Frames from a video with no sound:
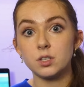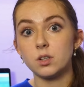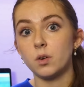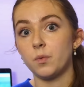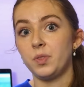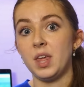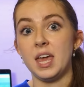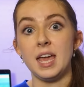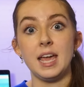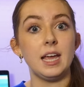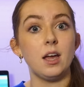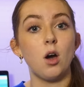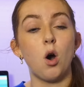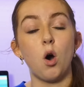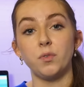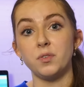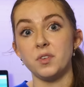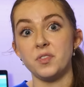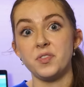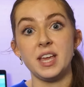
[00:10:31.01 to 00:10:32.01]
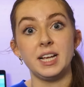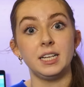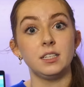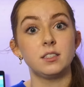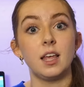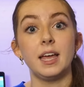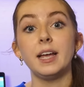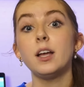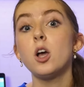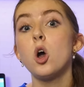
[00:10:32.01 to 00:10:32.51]
They offer things
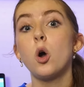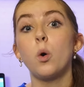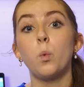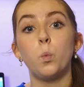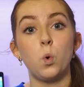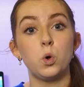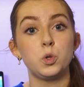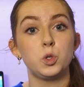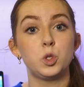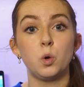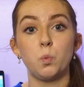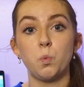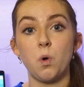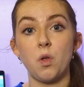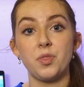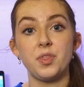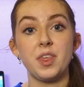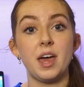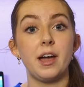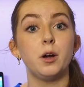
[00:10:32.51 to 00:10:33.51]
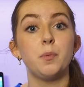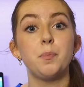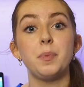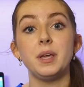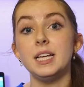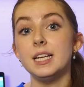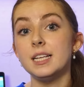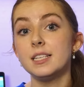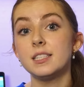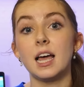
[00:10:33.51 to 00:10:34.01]
like one-to-one
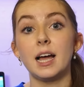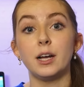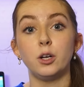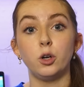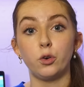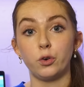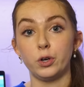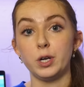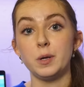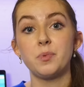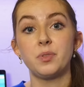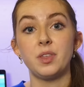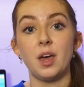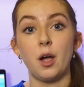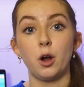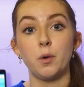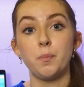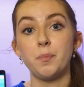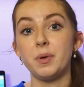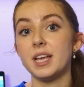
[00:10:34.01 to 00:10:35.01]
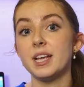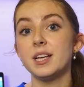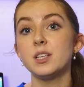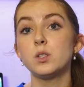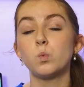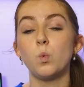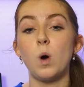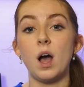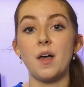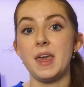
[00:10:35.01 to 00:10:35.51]
therapies and group therapies
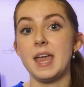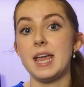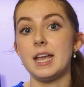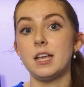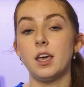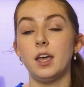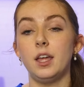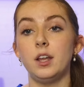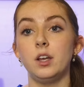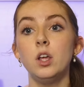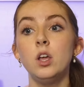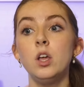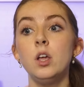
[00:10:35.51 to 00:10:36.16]
where they can